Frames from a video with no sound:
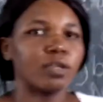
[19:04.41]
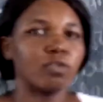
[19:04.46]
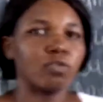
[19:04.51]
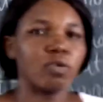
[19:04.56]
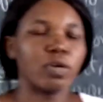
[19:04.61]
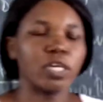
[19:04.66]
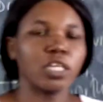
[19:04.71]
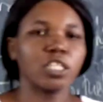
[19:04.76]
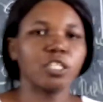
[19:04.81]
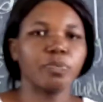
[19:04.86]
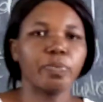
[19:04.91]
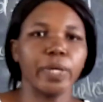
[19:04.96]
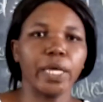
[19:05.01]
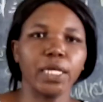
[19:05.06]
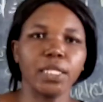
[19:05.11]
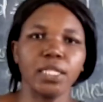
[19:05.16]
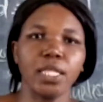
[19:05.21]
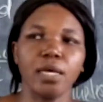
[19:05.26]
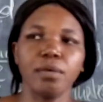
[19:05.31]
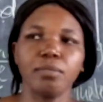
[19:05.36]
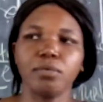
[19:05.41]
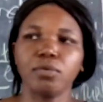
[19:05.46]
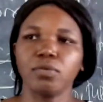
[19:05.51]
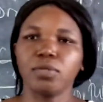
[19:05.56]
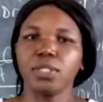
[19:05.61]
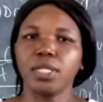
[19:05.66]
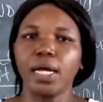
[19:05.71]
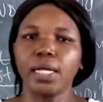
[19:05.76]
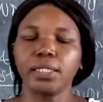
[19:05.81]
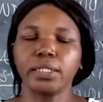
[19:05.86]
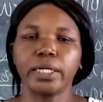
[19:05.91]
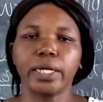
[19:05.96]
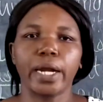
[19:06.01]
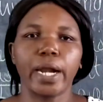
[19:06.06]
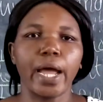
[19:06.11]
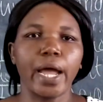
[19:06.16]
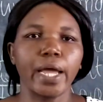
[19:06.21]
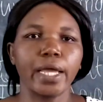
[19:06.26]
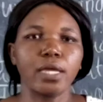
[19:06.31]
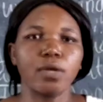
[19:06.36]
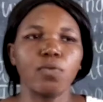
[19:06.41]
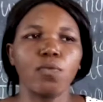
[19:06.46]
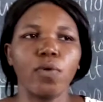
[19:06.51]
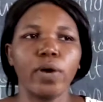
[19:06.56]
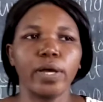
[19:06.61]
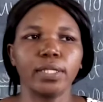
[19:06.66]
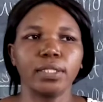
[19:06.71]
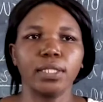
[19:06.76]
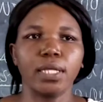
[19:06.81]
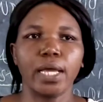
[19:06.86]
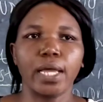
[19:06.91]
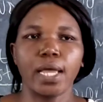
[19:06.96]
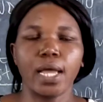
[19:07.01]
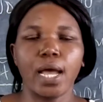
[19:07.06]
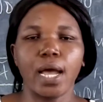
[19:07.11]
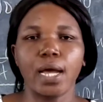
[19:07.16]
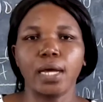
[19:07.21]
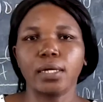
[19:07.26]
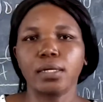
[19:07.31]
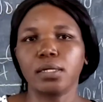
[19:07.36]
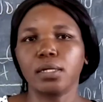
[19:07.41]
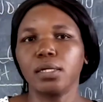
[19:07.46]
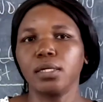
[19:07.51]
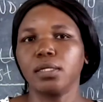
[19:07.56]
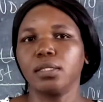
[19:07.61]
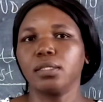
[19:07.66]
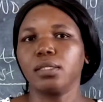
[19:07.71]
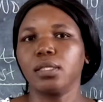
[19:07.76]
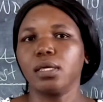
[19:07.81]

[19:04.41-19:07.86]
You expect them to start crying while they're hungry.